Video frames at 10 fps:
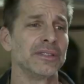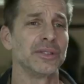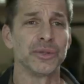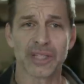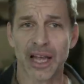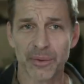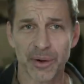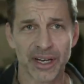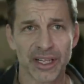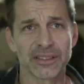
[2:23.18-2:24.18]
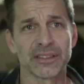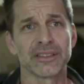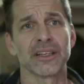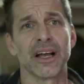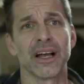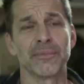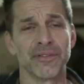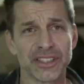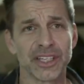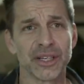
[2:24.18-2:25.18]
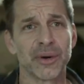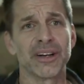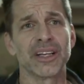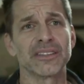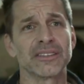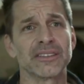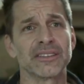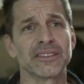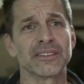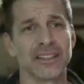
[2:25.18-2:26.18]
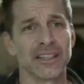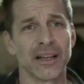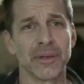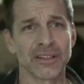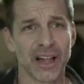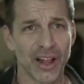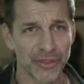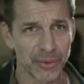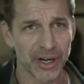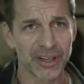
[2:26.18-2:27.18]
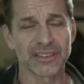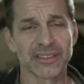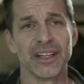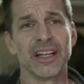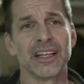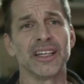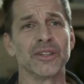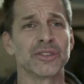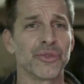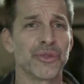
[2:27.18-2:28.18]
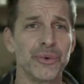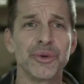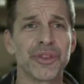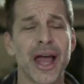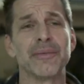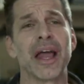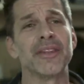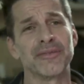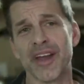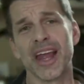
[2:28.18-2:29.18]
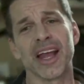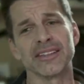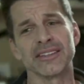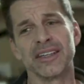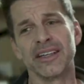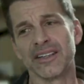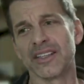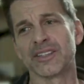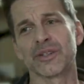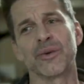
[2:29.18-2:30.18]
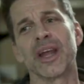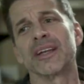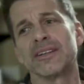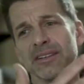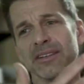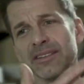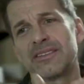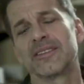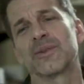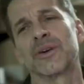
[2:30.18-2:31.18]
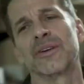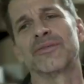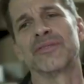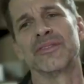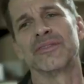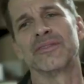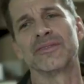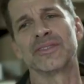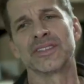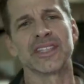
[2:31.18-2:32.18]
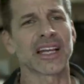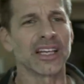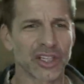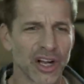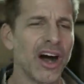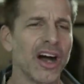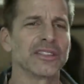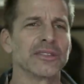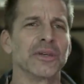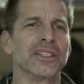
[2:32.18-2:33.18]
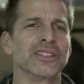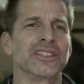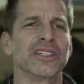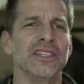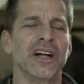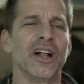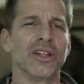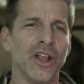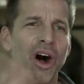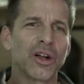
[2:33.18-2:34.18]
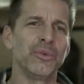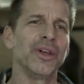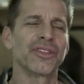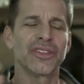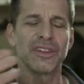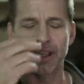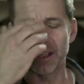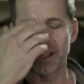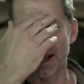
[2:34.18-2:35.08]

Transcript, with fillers: suicide awareness, prevention awareness, and mental health awareness. You know, so through them and the fans, this great sort of second cause emerged, along with the